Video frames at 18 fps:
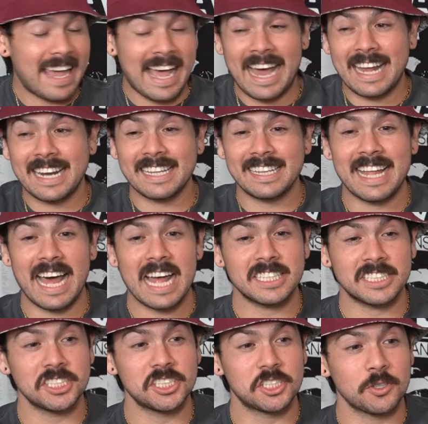And in
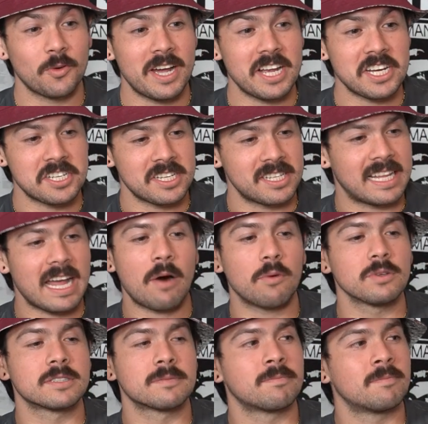that situation,
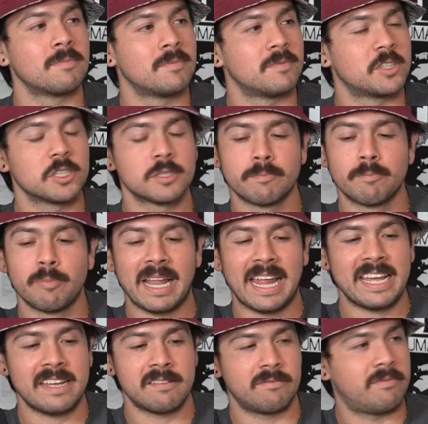that was just
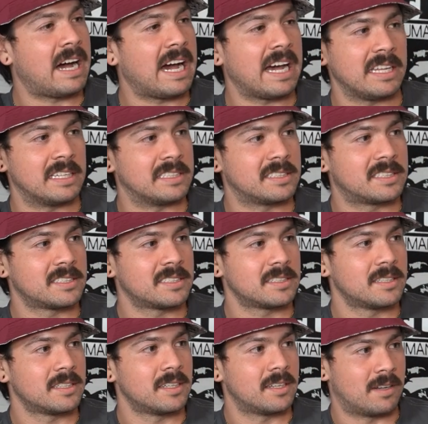blatant violence,
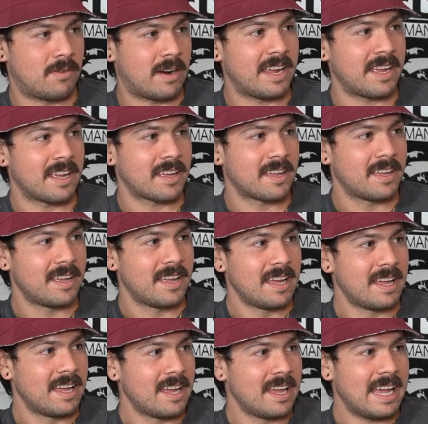right?
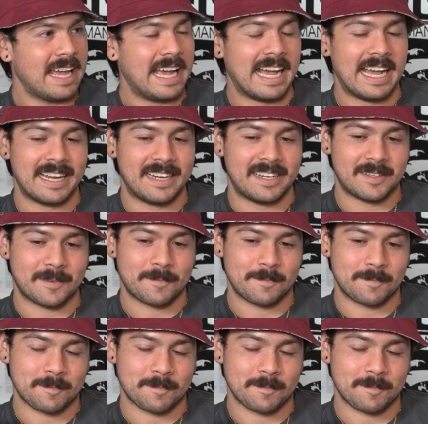And